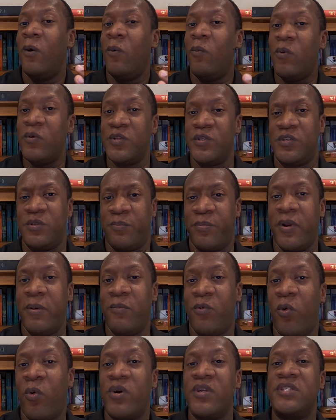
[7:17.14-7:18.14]
Well, the
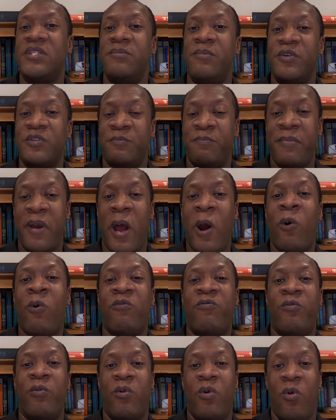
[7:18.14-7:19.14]
Supreme Court is the most
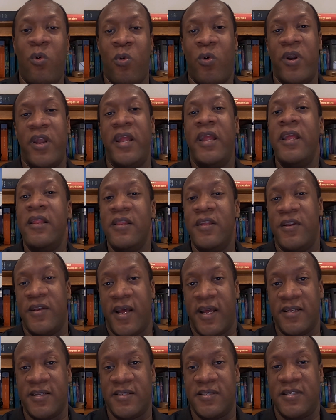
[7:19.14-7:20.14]
powerful court in the
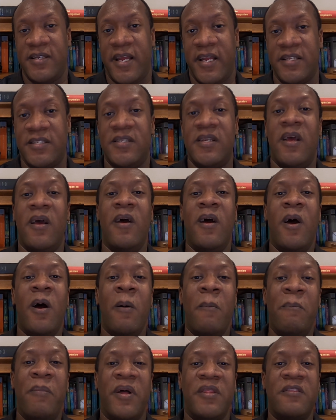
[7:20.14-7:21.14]
United States,
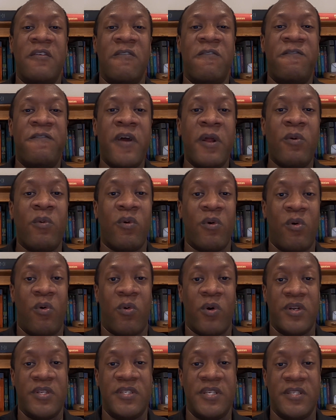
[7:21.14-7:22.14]
but the federal
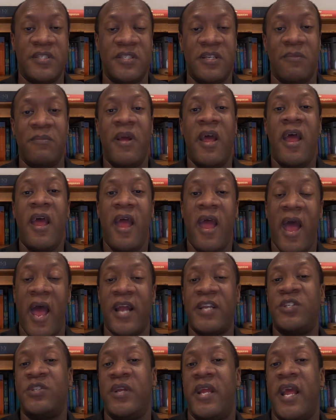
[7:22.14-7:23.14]
court system
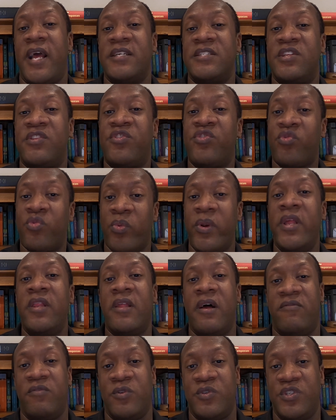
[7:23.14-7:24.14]
actually has 3
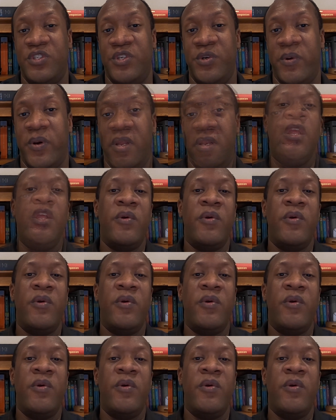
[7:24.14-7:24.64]
levels to it.